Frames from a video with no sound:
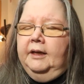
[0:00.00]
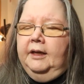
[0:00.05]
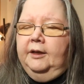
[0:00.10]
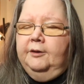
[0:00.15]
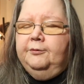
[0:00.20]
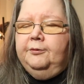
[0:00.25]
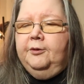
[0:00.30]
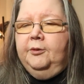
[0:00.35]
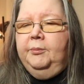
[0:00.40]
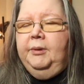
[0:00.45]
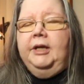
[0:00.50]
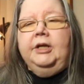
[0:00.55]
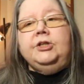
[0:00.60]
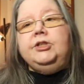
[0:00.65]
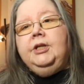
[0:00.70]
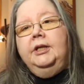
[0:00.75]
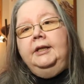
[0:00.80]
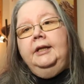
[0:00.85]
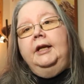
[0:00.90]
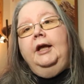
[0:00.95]

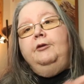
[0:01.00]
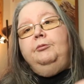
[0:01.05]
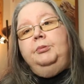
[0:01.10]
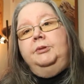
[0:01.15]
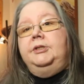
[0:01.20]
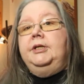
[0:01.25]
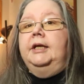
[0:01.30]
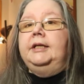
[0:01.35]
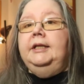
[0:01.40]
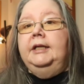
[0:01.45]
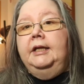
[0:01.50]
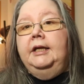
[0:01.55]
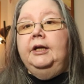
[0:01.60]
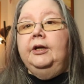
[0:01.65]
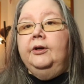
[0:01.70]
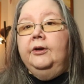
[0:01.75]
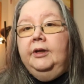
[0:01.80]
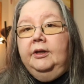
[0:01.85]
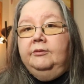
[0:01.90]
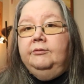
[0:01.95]
information that I've presented
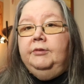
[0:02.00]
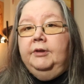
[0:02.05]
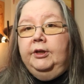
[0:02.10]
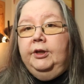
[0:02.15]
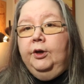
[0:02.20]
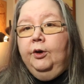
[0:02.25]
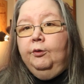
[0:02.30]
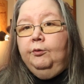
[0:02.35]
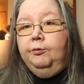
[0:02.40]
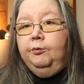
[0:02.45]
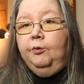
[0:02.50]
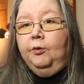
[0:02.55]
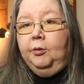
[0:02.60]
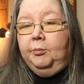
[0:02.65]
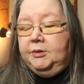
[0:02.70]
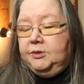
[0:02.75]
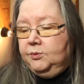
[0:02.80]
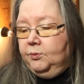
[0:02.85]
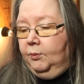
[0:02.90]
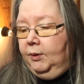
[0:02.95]
here in video
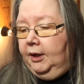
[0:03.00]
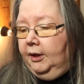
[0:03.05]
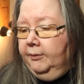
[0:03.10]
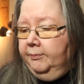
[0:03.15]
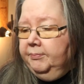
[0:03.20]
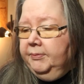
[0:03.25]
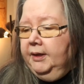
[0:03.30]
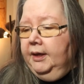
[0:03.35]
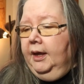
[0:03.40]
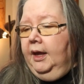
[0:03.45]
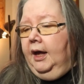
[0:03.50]
form as well.